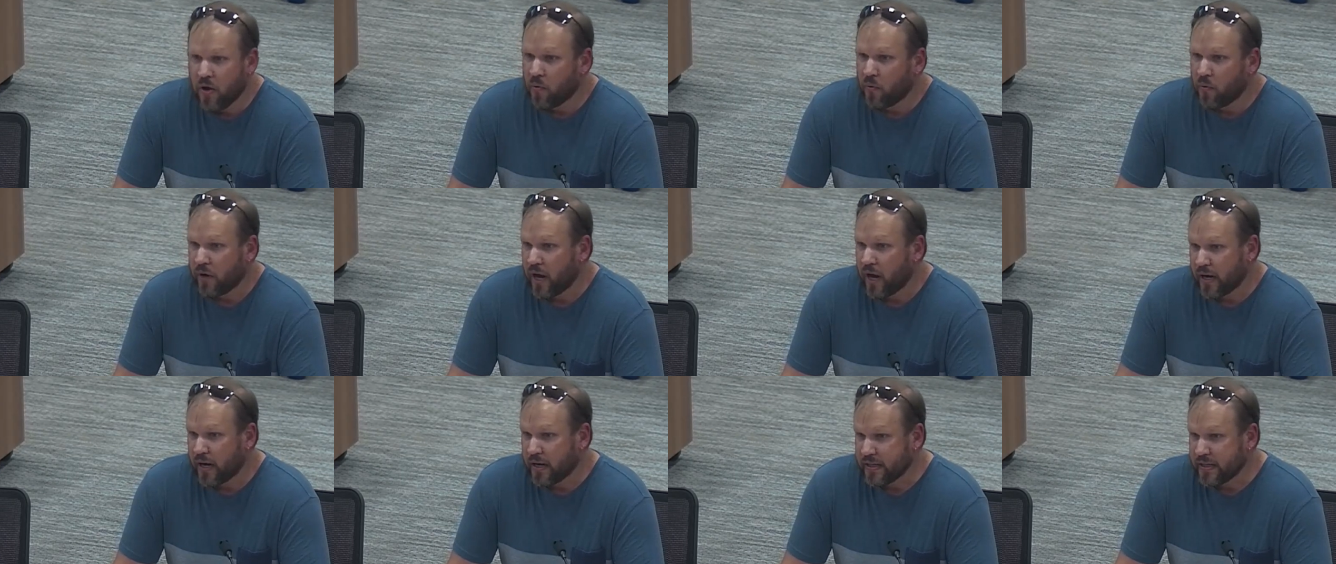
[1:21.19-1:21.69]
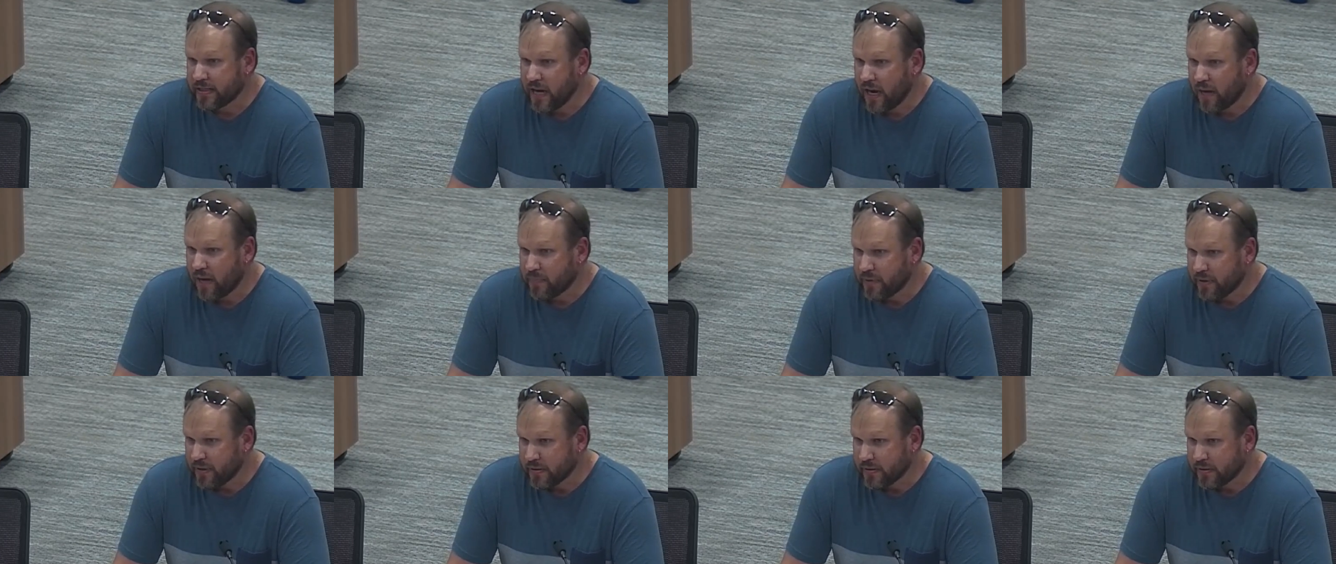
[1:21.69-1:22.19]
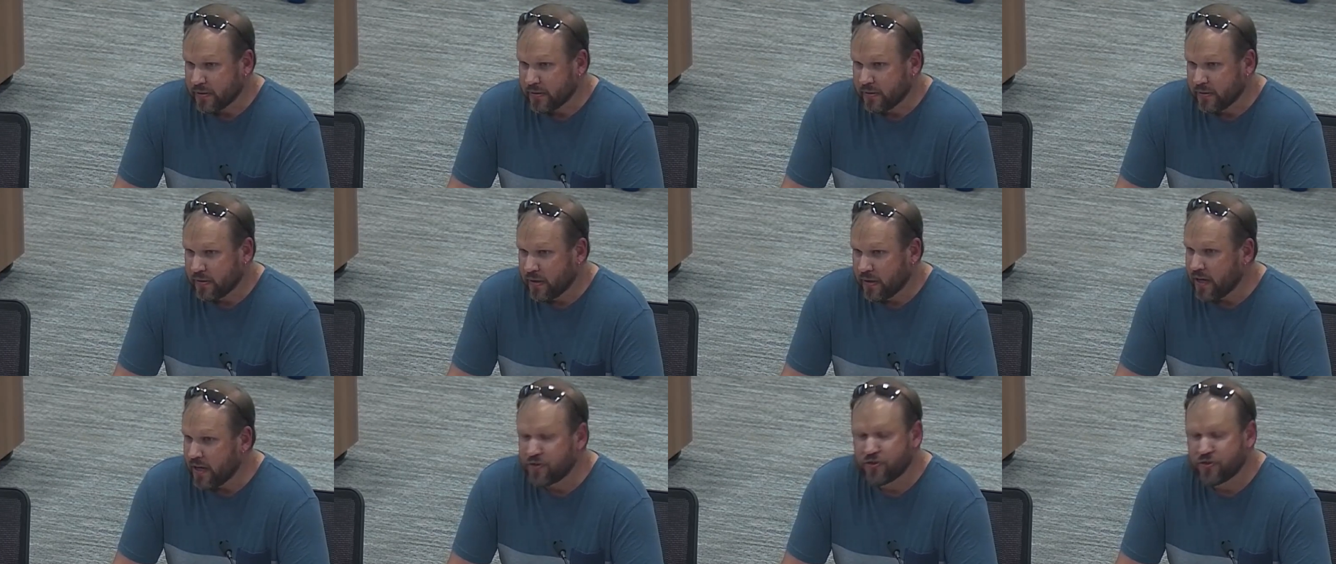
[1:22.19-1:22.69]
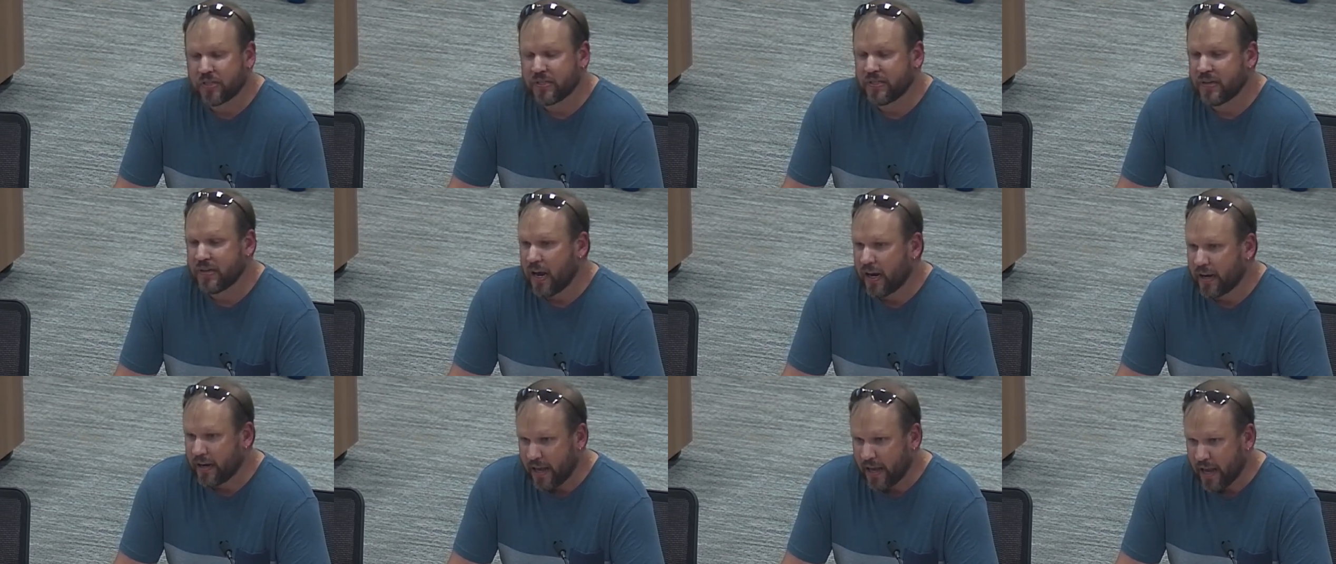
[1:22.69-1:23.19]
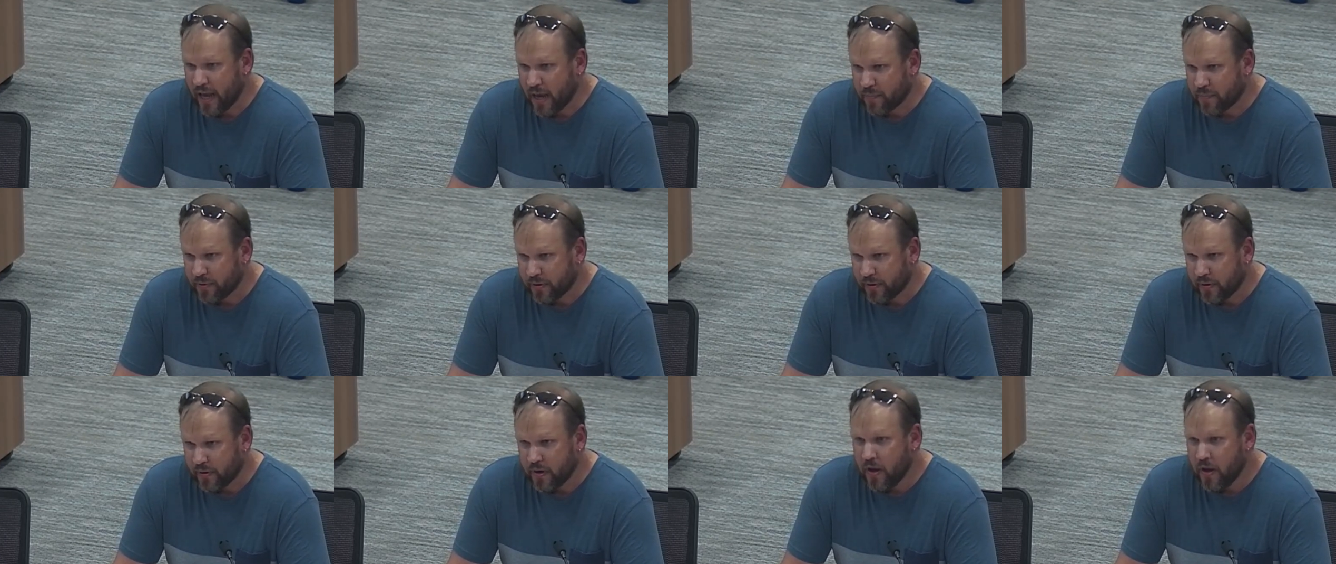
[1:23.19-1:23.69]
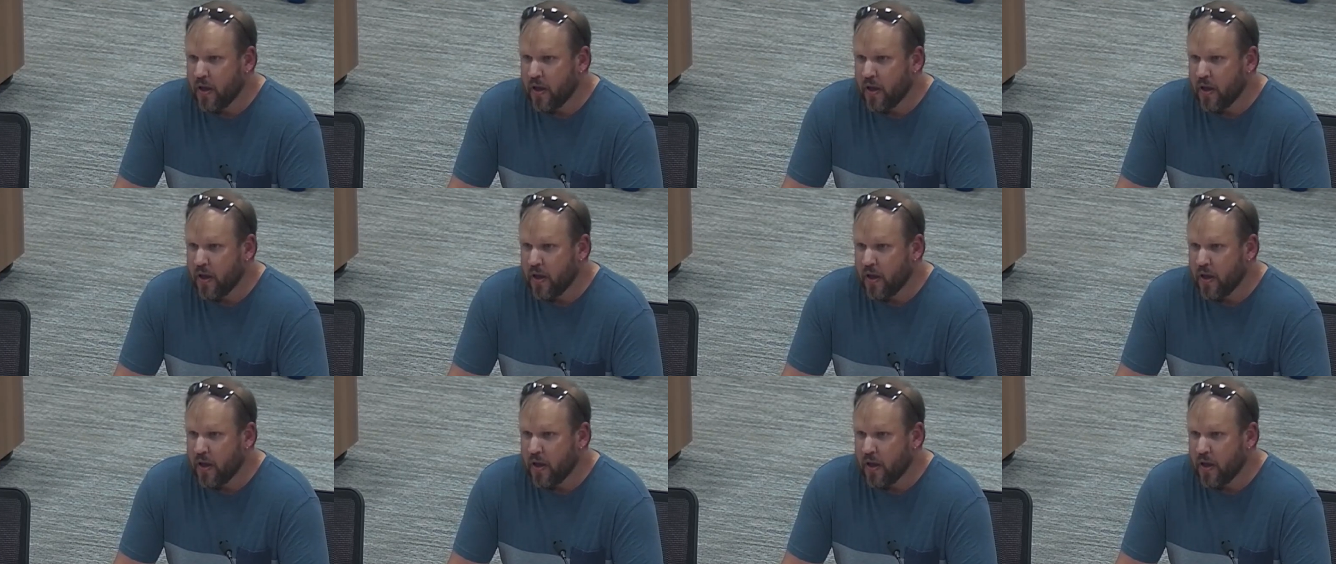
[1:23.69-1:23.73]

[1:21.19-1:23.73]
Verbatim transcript: we're not going to stop this. It's just not going to happen.